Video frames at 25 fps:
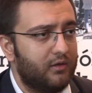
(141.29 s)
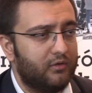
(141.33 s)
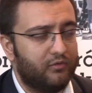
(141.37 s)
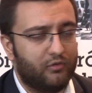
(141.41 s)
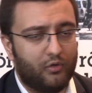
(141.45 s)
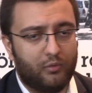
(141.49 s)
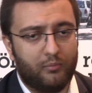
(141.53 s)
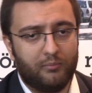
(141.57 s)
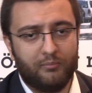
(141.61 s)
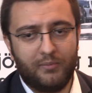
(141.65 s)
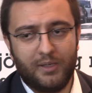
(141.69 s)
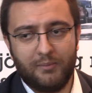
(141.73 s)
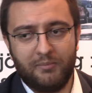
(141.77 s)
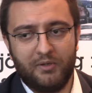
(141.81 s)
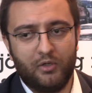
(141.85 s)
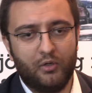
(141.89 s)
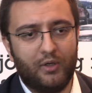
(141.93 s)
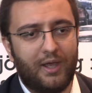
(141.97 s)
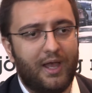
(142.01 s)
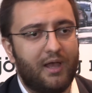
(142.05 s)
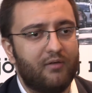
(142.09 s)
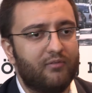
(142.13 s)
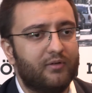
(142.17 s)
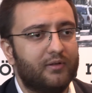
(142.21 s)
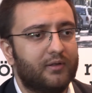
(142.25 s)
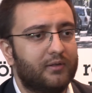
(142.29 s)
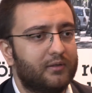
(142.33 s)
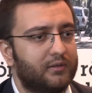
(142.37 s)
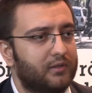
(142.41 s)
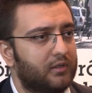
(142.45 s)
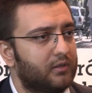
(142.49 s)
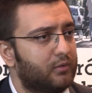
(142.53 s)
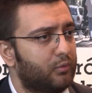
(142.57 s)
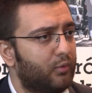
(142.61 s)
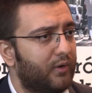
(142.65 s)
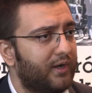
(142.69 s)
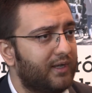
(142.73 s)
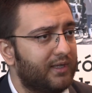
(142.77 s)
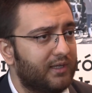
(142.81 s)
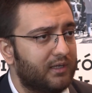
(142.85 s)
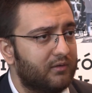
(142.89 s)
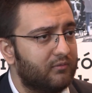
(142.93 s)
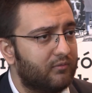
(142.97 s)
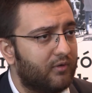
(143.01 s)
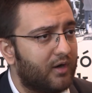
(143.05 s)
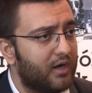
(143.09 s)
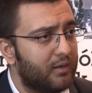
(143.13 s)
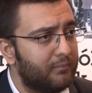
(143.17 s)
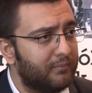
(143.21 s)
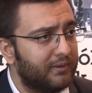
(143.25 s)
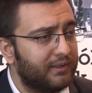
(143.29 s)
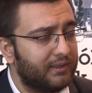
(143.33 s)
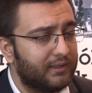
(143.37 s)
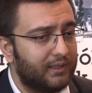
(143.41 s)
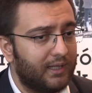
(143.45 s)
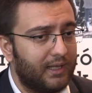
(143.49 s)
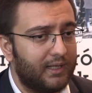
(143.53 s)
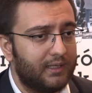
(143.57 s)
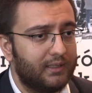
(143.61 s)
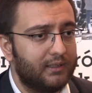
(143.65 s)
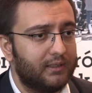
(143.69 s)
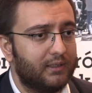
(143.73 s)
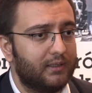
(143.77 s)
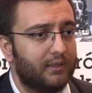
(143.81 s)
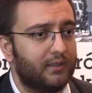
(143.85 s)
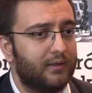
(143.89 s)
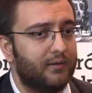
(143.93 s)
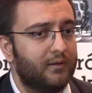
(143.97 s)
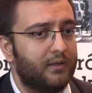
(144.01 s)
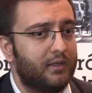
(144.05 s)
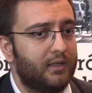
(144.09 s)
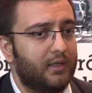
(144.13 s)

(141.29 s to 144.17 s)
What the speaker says: So maybe you have a rainy environment, and the